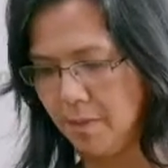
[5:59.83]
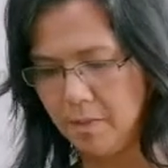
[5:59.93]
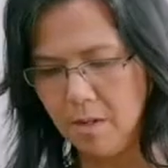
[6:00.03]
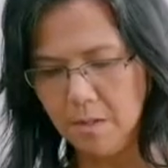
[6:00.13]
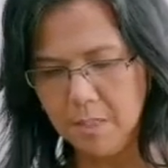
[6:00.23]

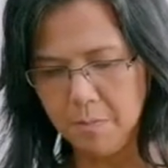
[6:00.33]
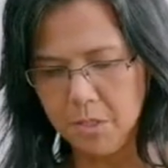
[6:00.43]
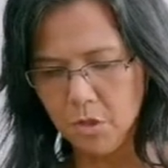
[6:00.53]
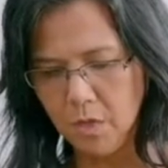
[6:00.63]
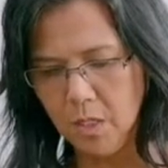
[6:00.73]
So I'll
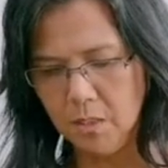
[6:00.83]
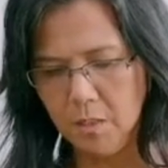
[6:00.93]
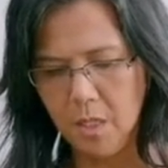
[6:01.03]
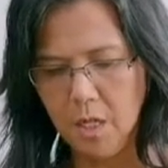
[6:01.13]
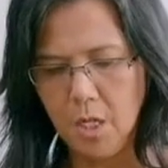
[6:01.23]
demonstrate.
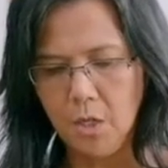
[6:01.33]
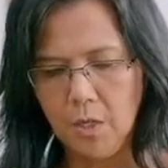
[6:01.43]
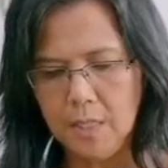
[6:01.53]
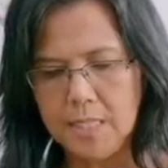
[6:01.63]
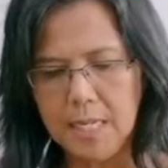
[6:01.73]
You're
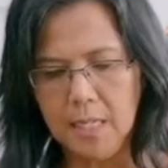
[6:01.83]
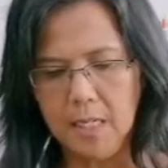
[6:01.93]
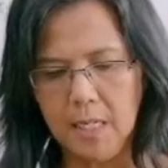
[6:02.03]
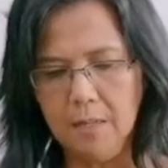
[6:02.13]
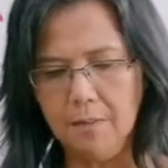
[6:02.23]
going to take a
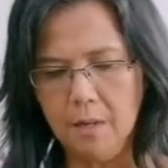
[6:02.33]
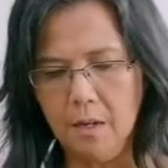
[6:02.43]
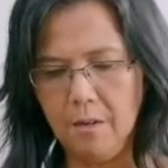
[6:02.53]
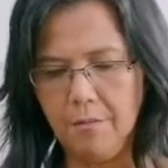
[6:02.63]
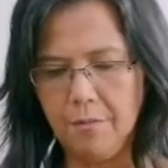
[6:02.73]
length of